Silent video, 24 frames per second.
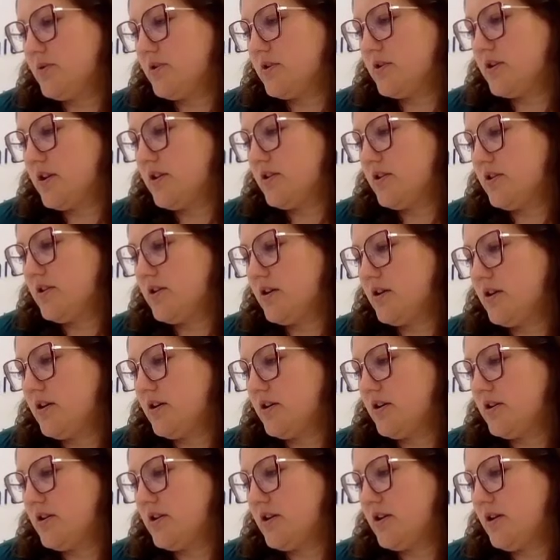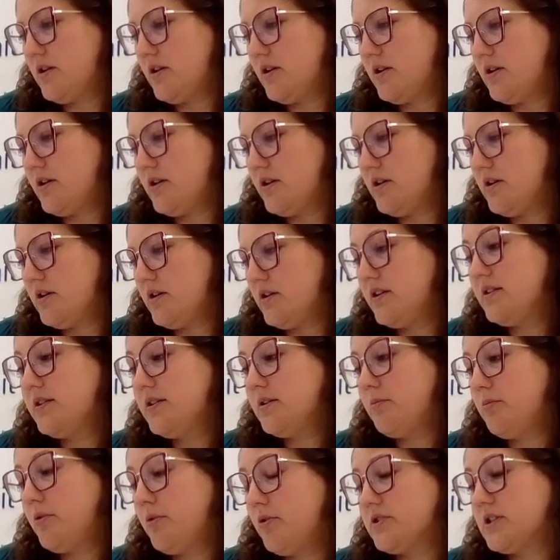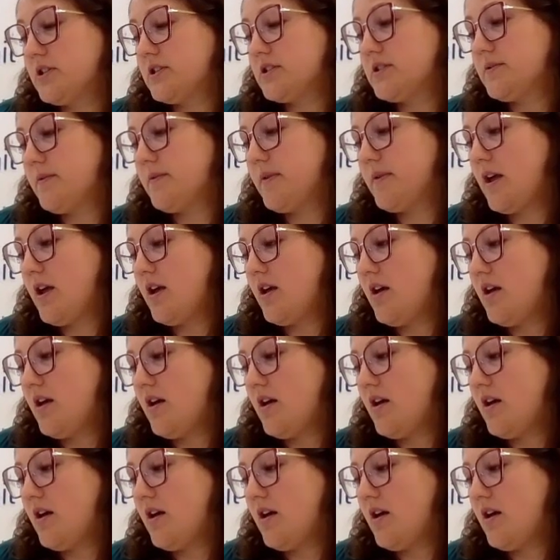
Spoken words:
network in the Baltics?